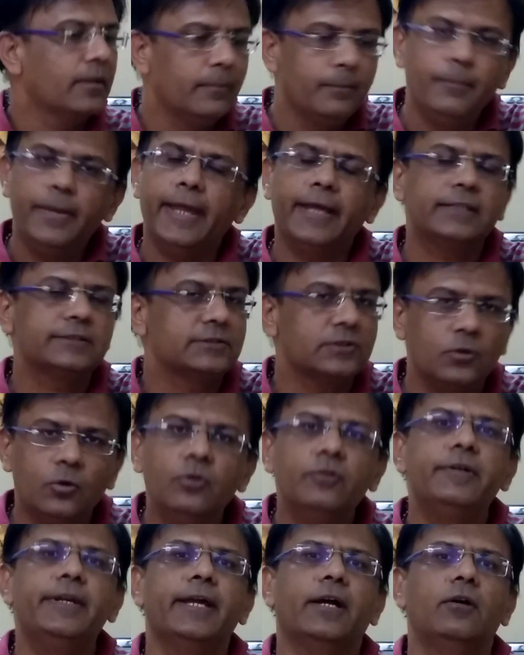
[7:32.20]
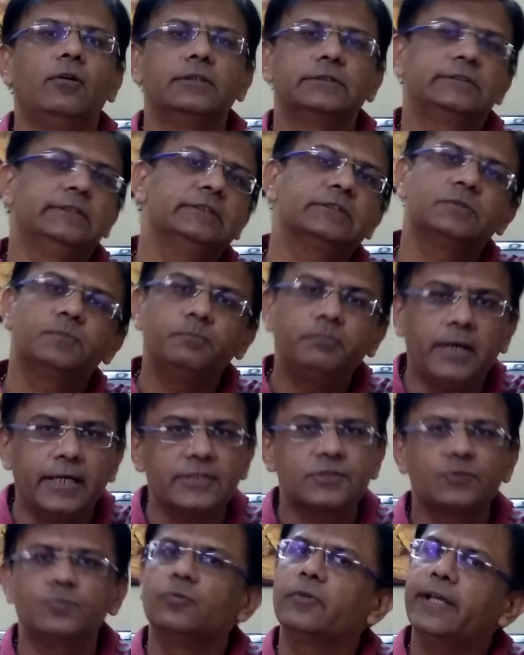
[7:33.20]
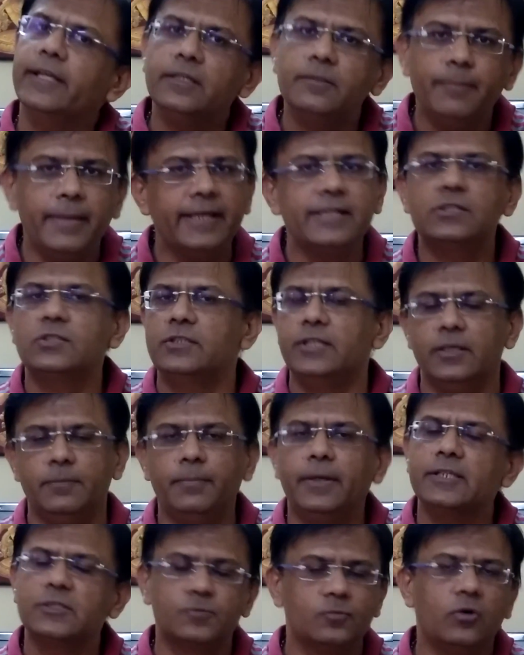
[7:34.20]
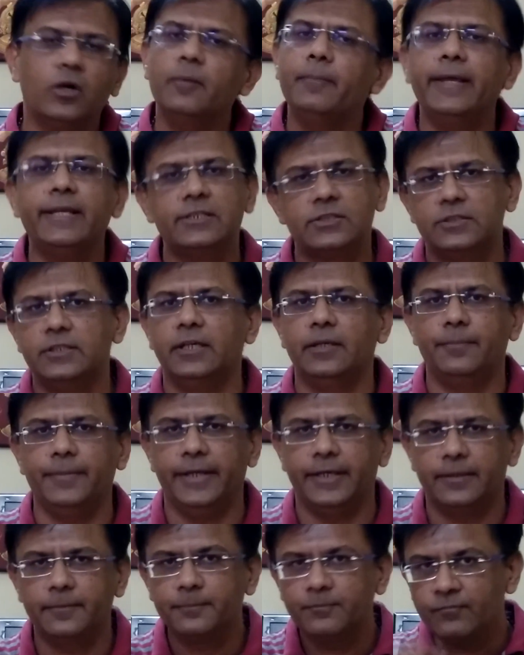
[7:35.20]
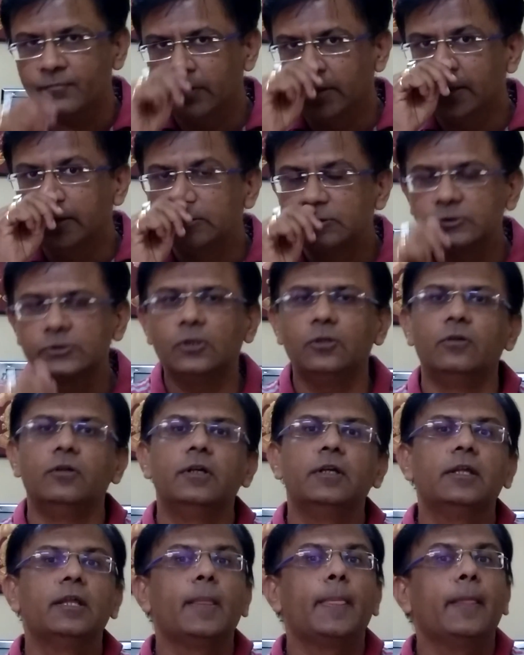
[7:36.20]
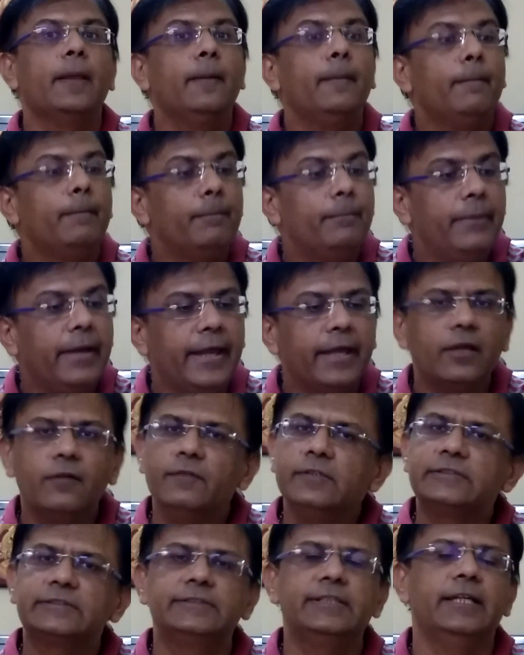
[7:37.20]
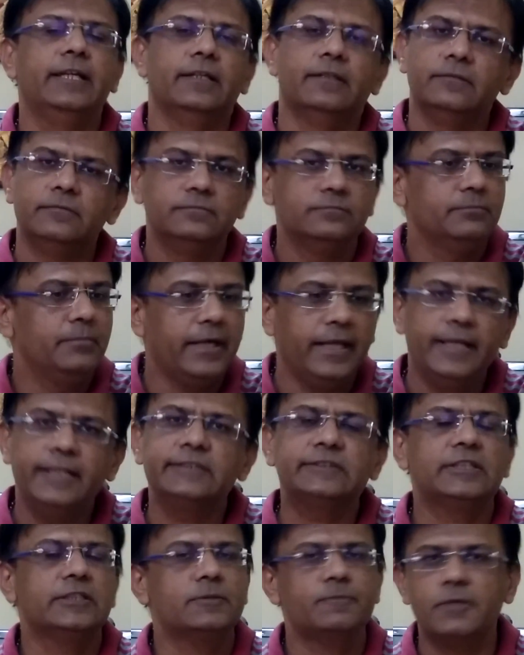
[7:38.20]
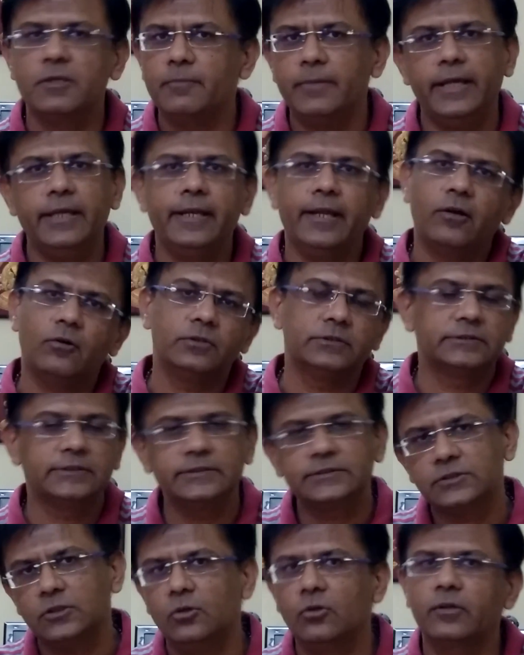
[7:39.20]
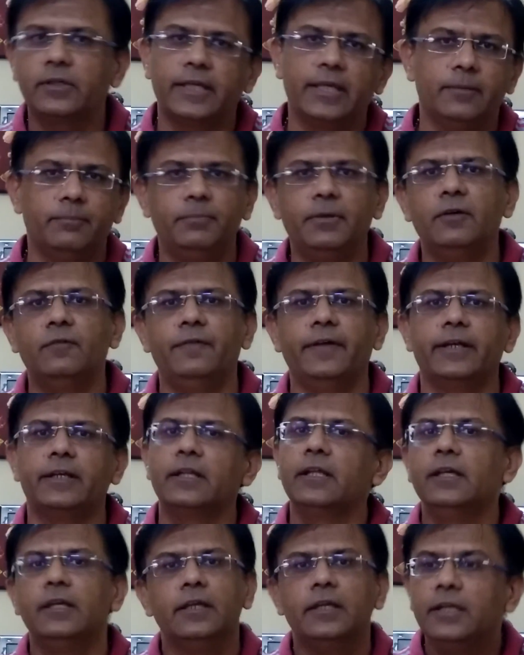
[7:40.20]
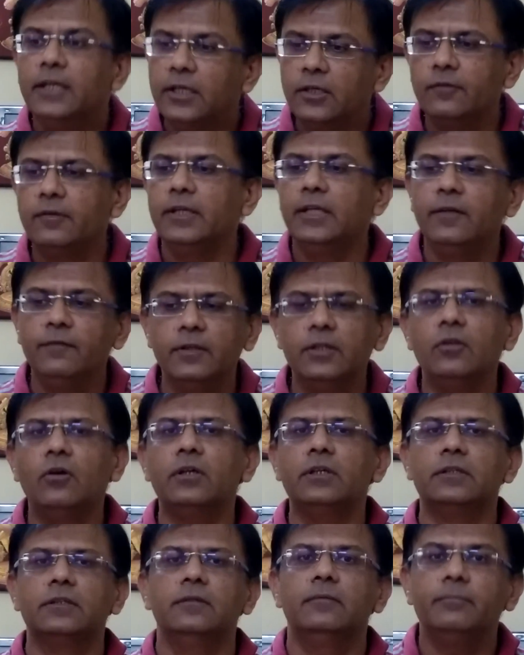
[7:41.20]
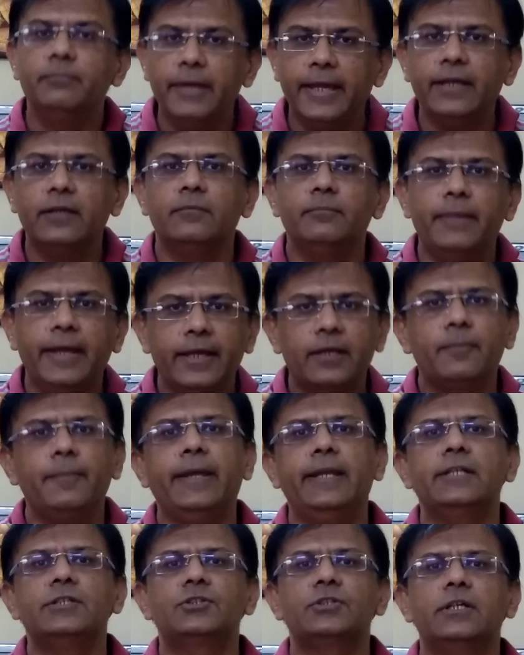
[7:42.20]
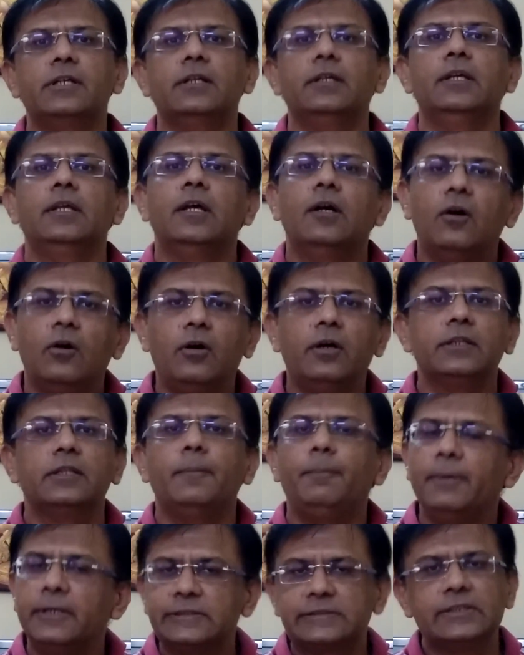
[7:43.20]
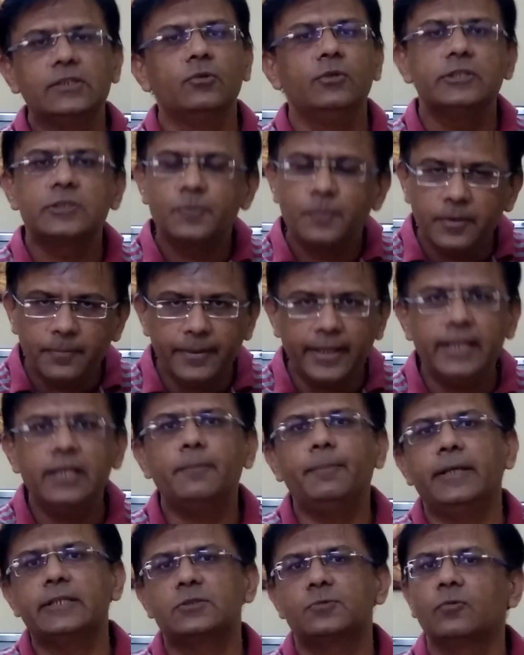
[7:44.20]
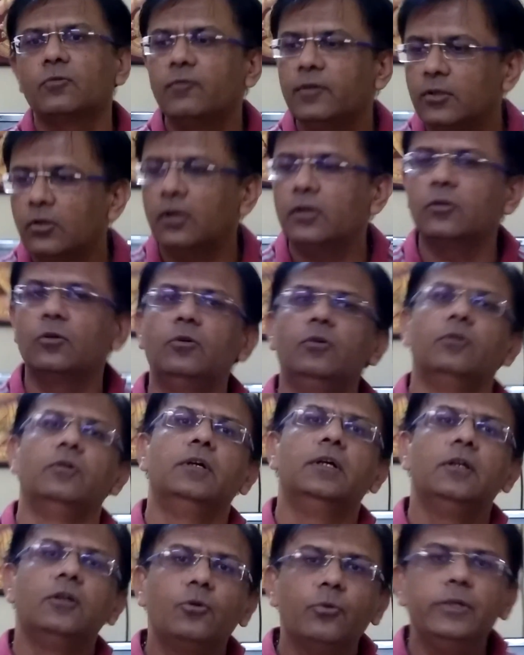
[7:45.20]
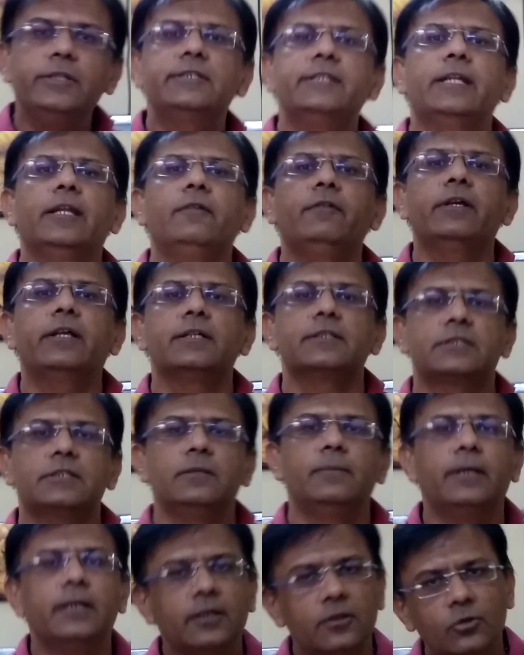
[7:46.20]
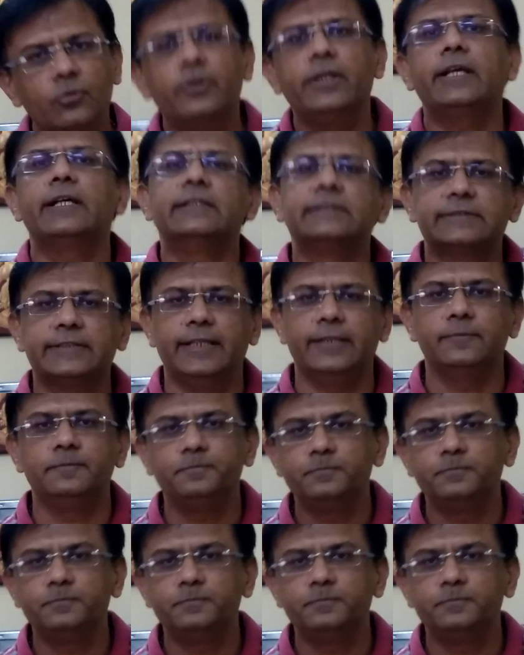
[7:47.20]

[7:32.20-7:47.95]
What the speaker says: Bank's own records is passbook and passbook or bank statement. So bank will say balance as per my records is okay, perfect. He will not, bank manager or the person who is preparing passbook will not go to each and every customer to reconcile,